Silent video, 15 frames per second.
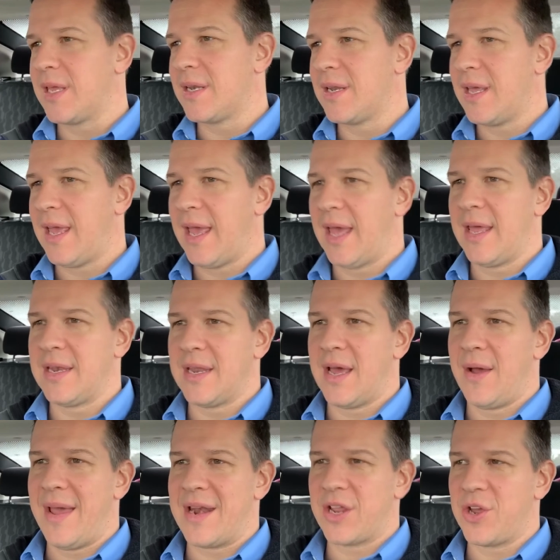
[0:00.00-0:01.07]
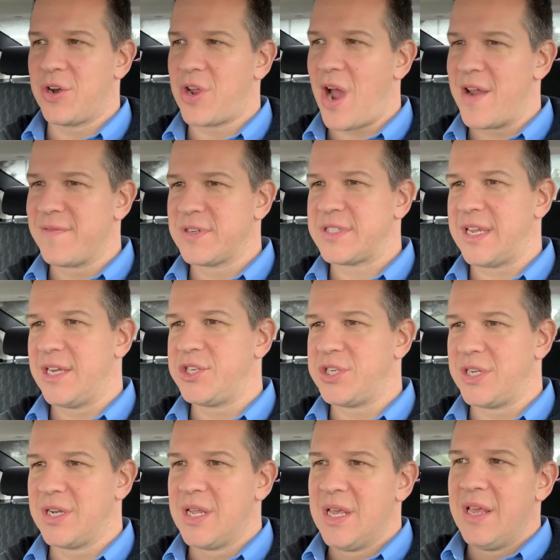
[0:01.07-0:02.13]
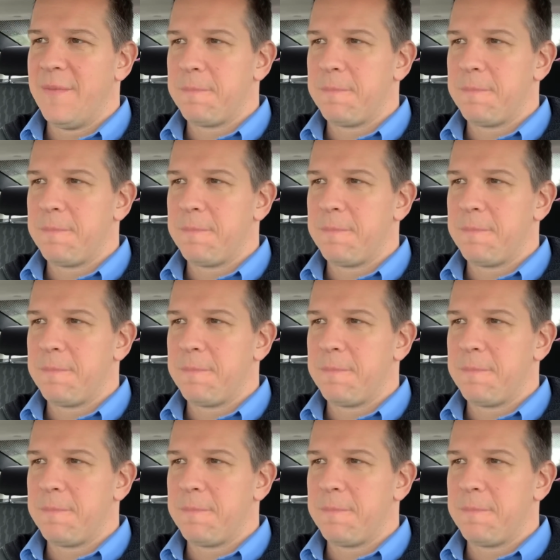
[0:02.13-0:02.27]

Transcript: and I had a good conversation,